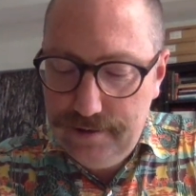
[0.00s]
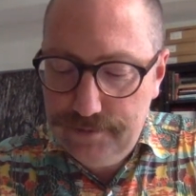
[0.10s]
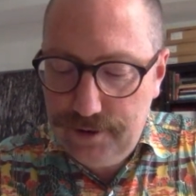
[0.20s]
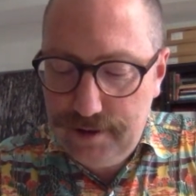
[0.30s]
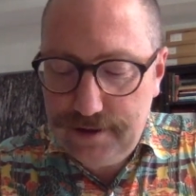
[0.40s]

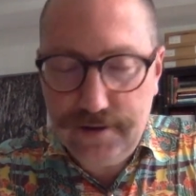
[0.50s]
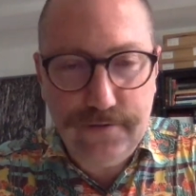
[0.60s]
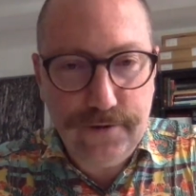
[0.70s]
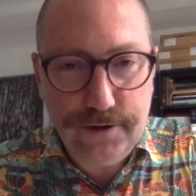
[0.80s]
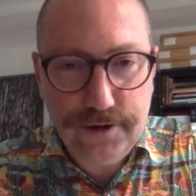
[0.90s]
So that's the
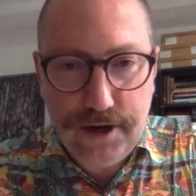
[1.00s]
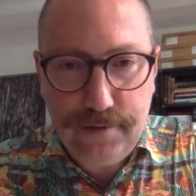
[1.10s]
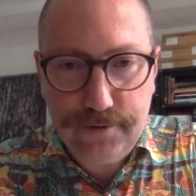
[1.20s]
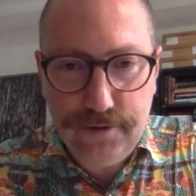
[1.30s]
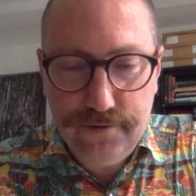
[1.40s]
first
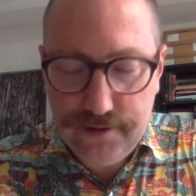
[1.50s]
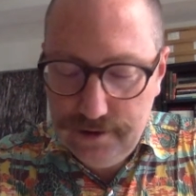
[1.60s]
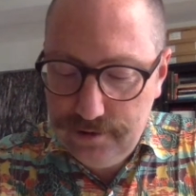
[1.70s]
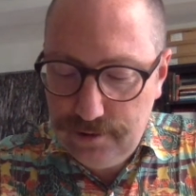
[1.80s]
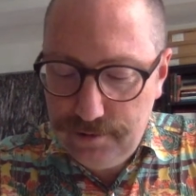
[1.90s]
chapter of De
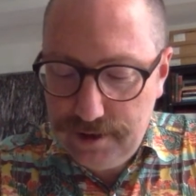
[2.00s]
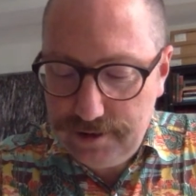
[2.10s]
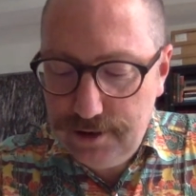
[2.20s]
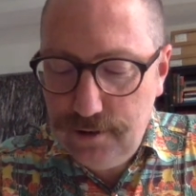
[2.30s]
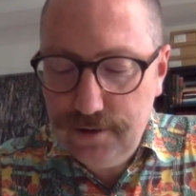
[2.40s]

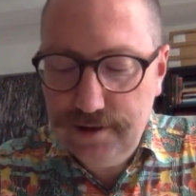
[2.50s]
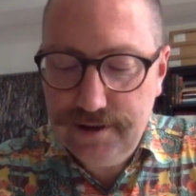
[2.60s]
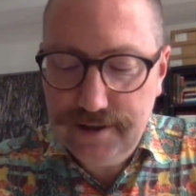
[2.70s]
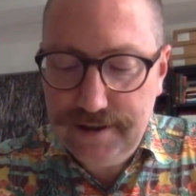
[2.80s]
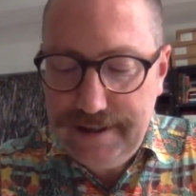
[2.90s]
Interpretatione,
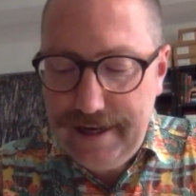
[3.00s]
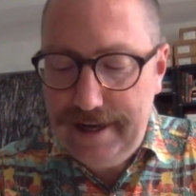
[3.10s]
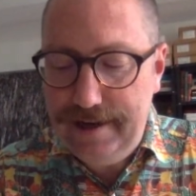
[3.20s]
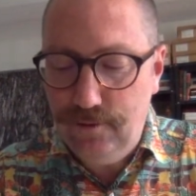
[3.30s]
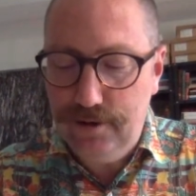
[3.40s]

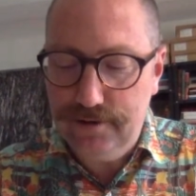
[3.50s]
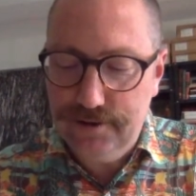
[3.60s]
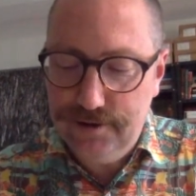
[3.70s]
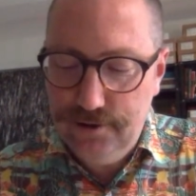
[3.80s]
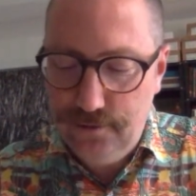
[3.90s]
16a,
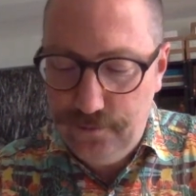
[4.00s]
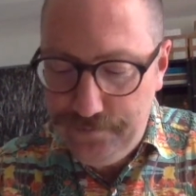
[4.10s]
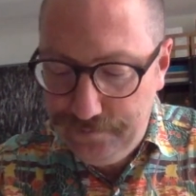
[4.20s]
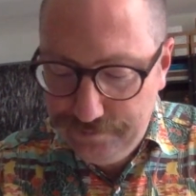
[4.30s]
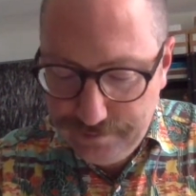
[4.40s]
1-2.
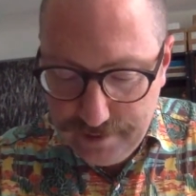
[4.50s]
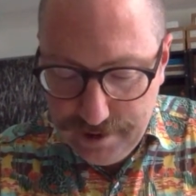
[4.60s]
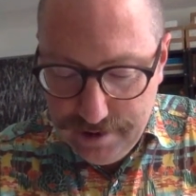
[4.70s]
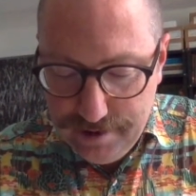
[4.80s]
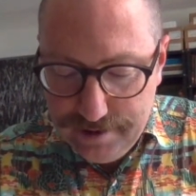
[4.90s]

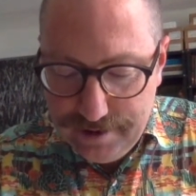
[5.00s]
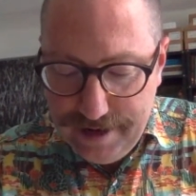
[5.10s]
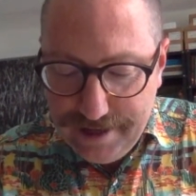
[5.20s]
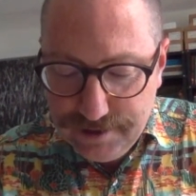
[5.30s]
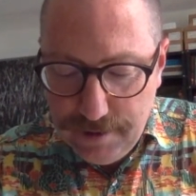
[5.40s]
The
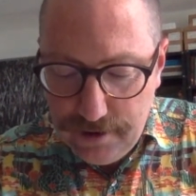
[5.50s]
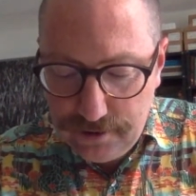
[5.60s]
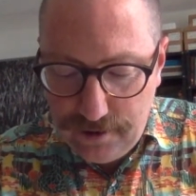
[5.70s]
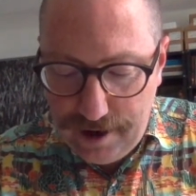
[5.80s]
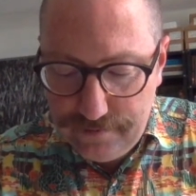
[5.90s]
next
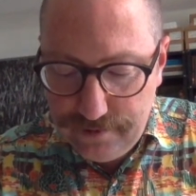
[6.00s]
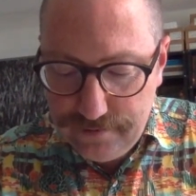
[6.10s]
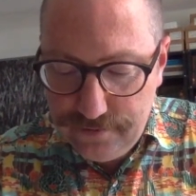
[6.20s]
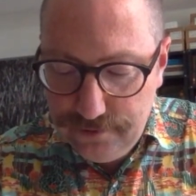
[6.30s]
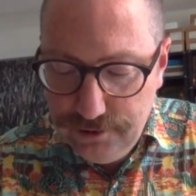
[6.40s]
paragraph of
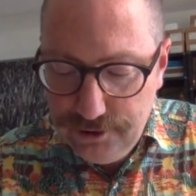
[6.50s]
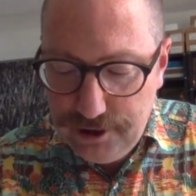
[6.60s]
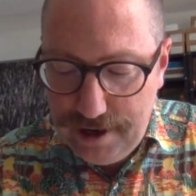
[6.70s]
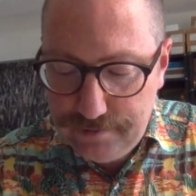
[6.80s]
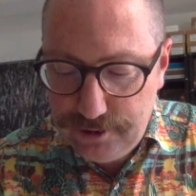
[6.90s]
the first
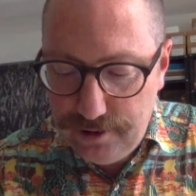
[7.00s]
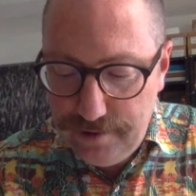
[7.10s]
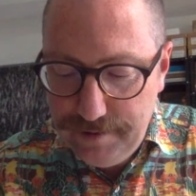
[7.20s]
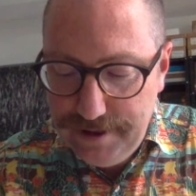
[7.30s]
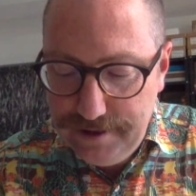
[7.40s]
chapter
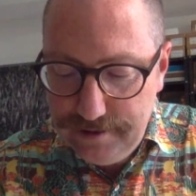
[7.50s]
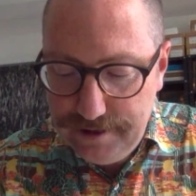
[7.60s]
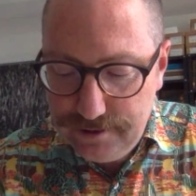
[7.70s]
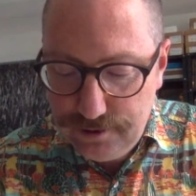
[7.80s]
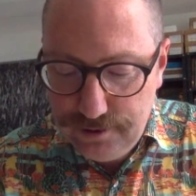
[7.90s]

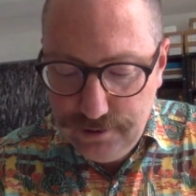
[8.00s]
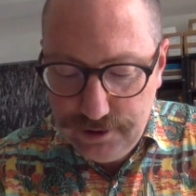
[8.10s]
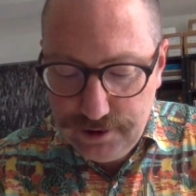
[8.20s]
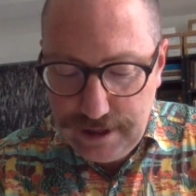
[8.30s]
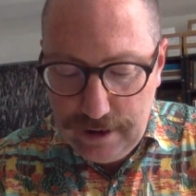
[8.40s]
immediately
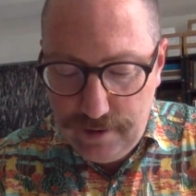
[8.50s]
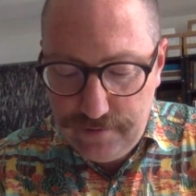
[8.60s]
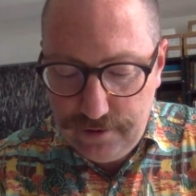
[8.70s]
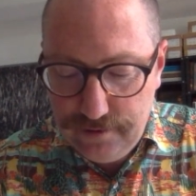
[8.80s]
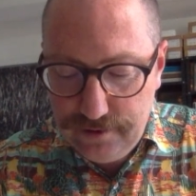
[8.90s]
introduces,
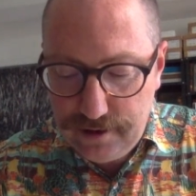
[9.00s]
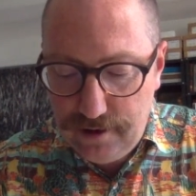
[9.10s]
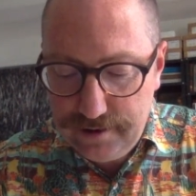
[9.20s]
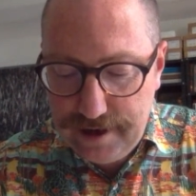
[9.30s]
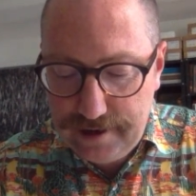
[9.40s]
however, the
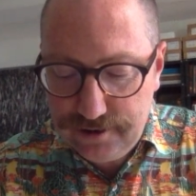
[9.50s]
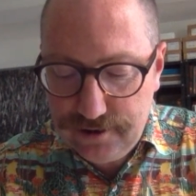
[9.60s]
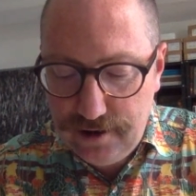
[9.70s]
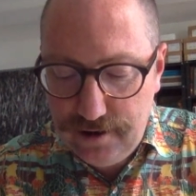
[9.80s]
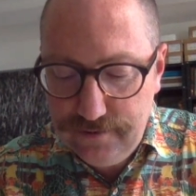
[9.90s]

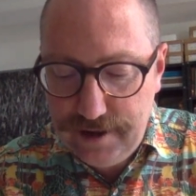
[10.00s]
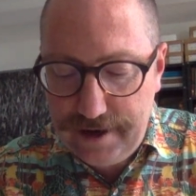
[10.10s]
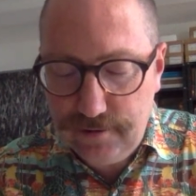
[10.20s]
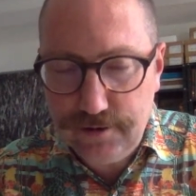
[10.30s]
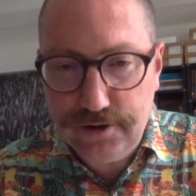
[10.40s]
context of
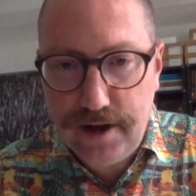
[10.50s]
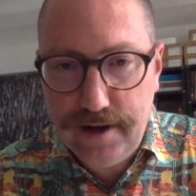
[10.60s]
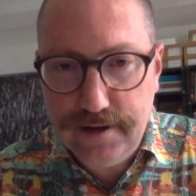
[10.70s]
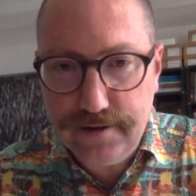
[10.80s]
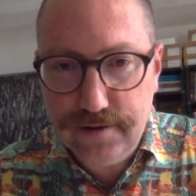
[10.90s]
language
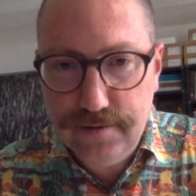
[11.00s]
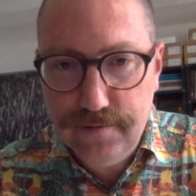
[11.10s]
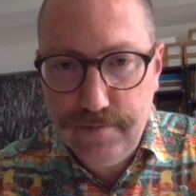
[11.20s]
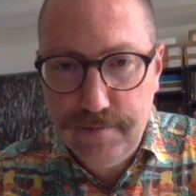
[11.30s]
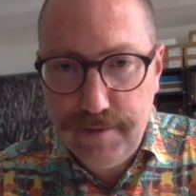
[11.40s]
as
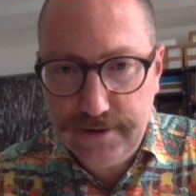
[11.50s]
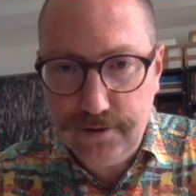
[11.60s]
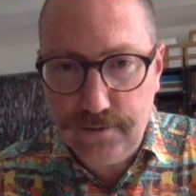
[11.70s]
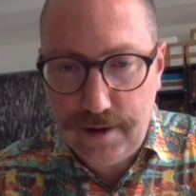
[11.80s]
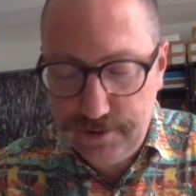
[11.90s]

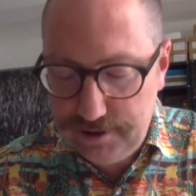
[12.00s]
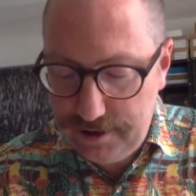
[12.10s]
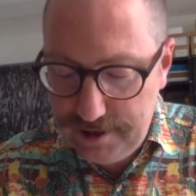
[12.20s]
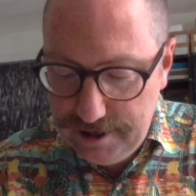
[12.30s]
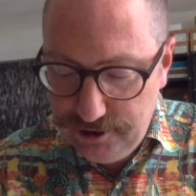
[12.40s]
mental
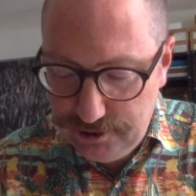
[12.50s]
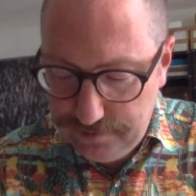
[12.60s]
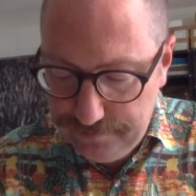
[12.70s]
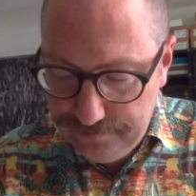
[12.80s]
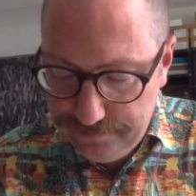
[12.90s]
representation.